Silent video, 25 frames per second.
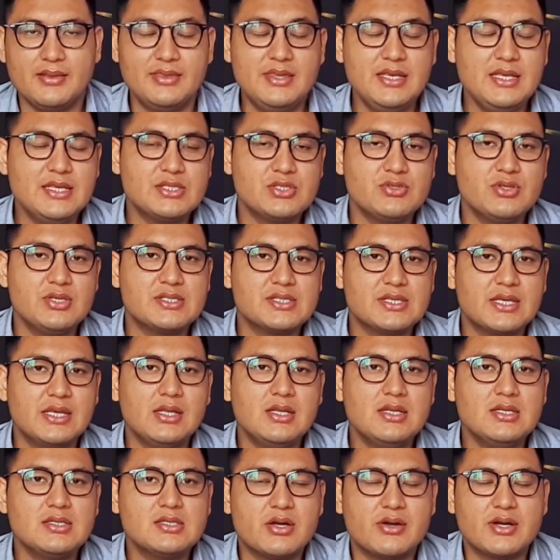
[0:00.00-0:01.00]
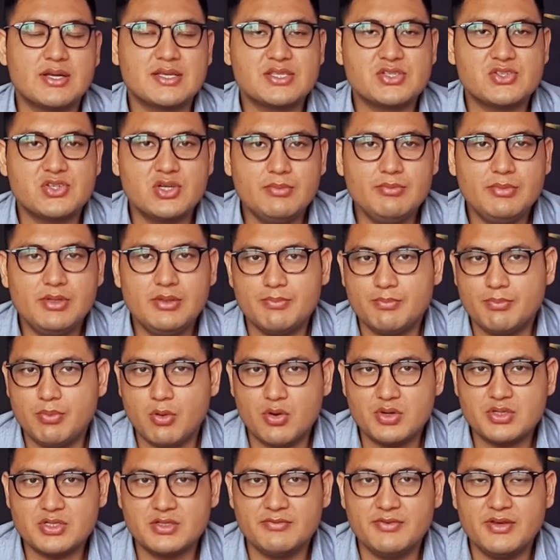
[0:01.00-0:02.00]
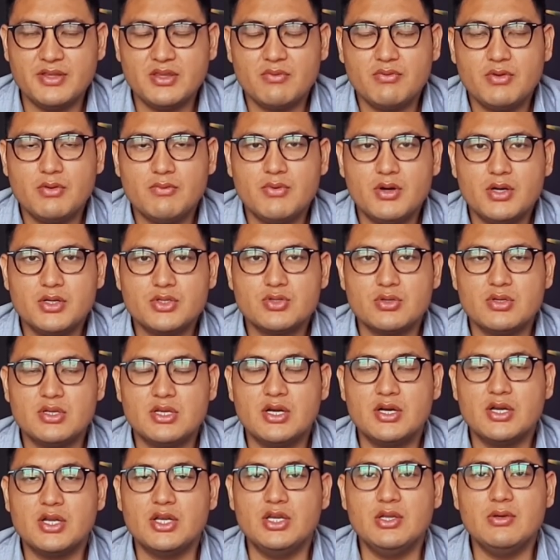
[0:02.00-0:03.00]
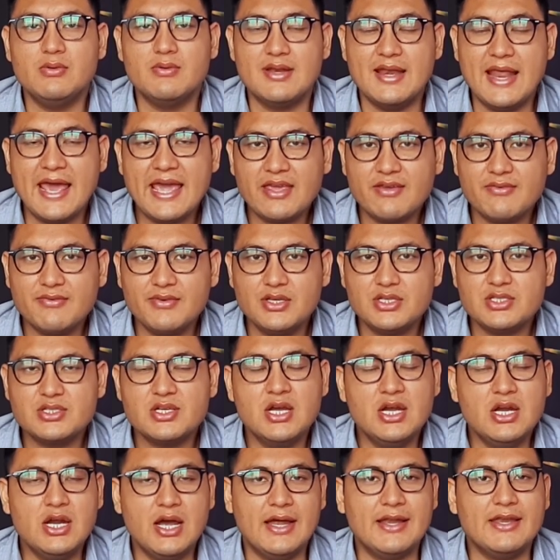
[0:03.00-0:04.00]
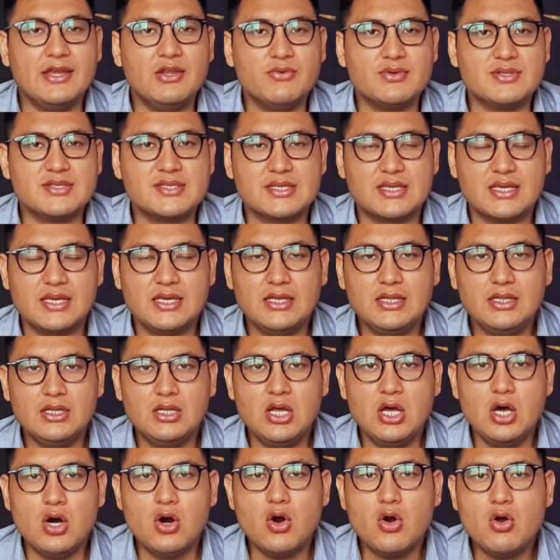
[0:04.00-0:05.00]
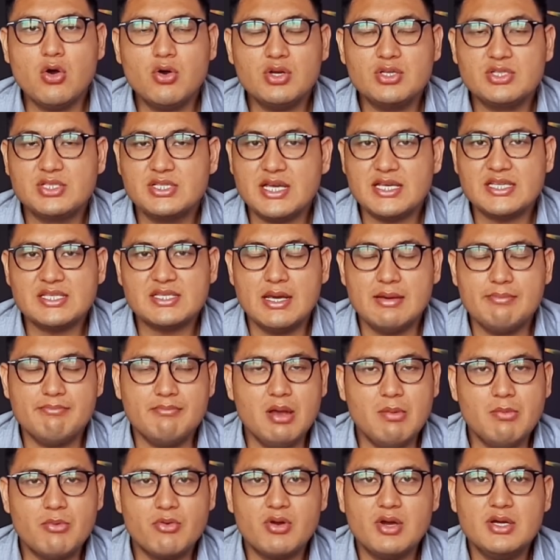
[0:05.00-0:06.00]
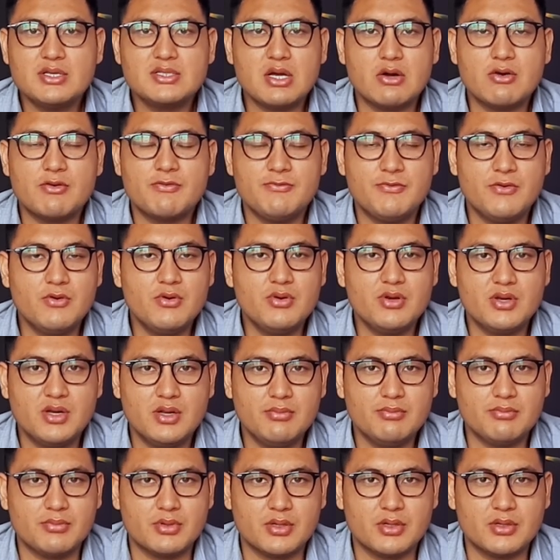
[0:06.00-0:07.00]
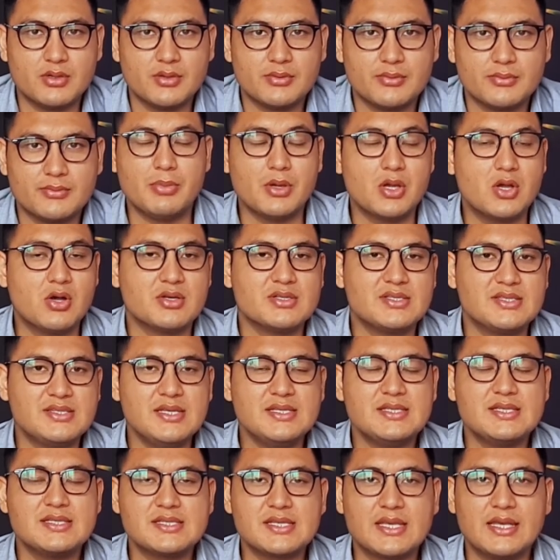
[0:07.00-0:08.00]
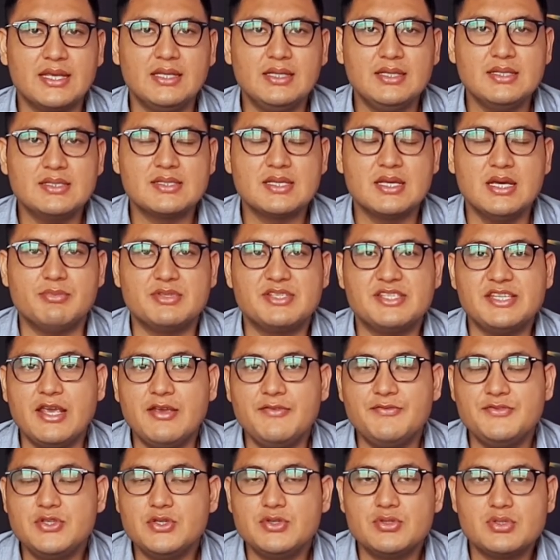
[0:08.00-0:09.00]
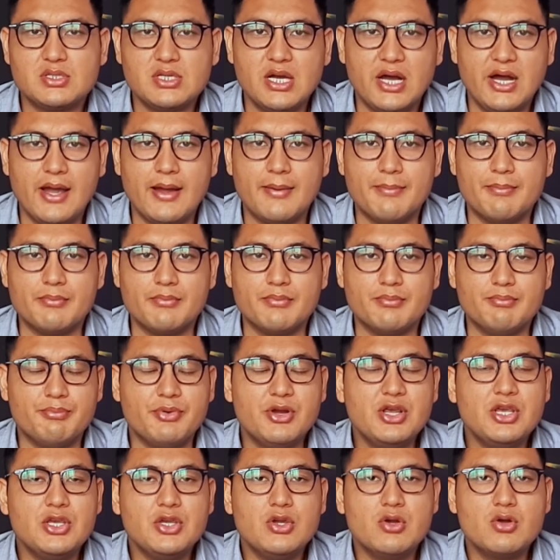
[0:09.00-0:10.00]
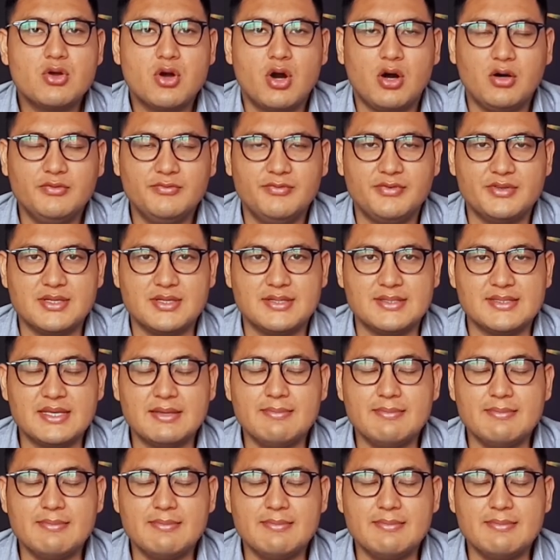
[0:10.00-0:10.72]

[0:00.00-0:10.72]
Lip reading: These two skills are extremely important whether we want to learn a new language, a new skill, or just memorize our phone number. Because these skills saves you time, bring you confidence.